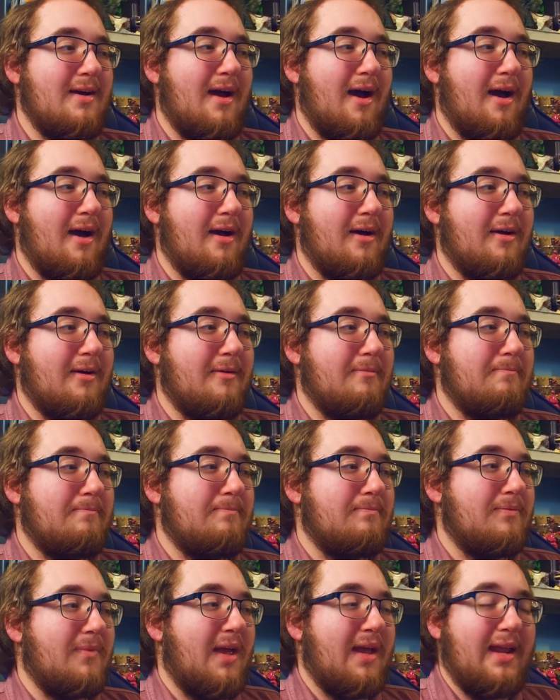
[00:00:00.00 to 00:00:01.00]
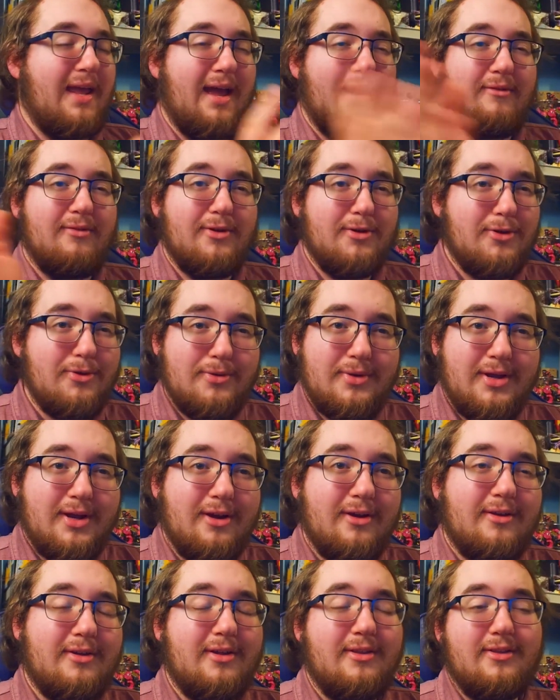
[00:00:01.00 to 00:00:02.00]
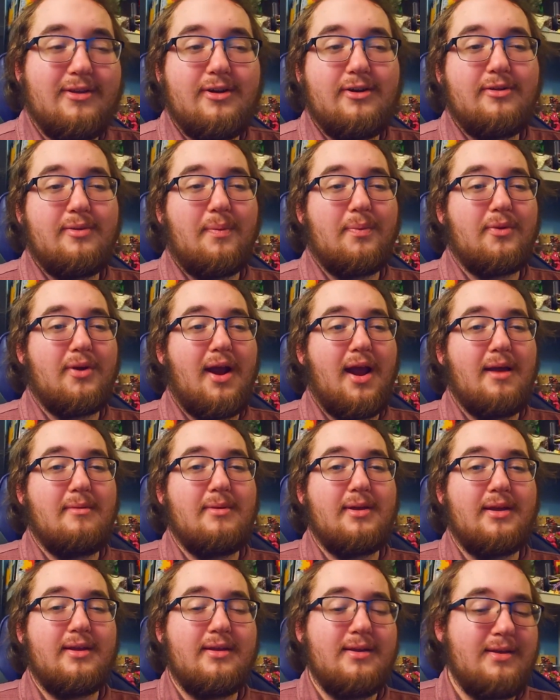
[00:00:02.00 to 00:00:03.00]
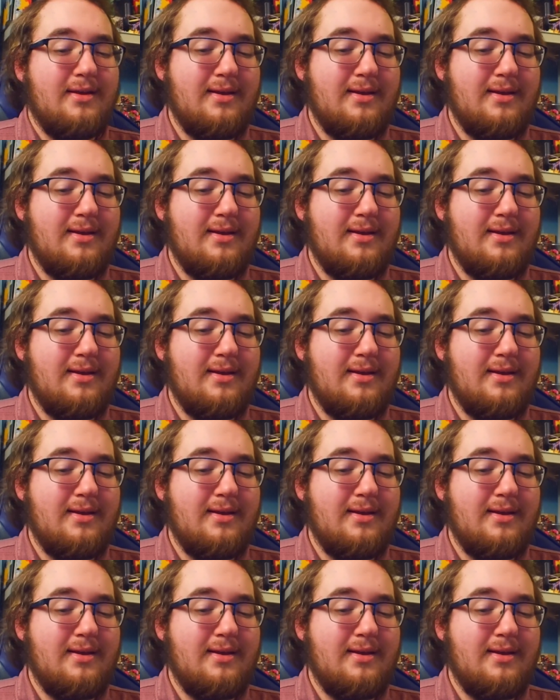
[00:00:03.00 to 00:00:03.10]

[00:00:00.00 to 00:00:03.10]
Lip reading: And yeah, if you're new here, consider subscribing.